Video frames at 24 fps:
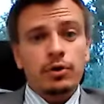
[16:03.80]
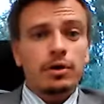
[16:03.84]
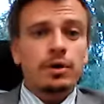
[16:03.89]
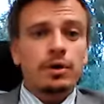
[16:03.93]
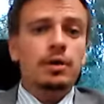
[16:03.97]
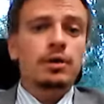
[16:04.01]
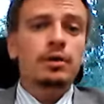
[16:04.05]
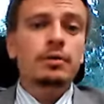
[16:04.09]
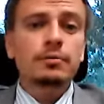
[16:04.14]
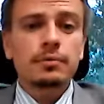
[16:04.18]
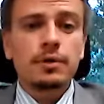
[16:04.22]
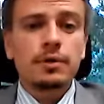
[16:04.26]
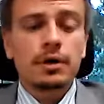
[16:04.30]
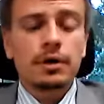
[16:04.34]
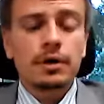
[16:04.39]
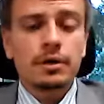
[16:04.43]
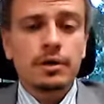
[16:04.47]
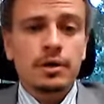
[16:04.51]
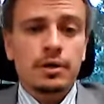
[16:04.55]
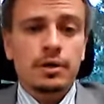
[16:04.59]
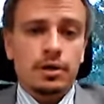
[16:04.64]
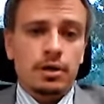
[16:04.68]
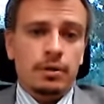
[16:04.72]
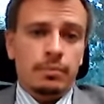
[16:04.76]
model,
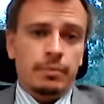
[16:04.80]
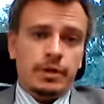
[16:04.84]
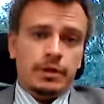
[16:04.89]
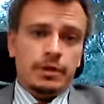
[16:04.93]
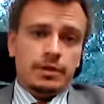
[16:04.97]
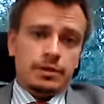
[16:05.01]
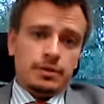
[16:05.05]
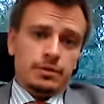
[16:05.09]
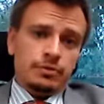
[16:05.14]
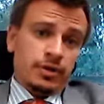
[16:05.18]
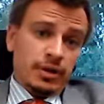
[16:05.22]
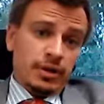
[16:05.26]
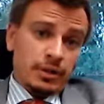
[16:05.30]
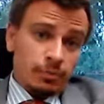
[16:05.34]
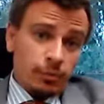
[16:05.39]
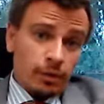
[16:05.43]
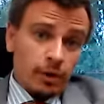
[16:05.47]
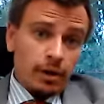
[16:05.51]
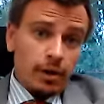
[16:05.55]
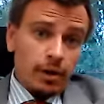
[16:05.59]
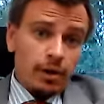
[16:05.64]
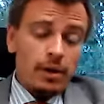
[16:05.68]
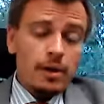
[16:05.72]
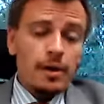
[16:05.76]
an economic trade
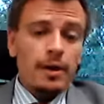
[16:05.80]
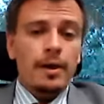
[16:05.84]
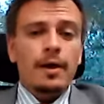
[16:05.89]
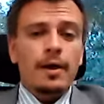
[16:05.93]
model,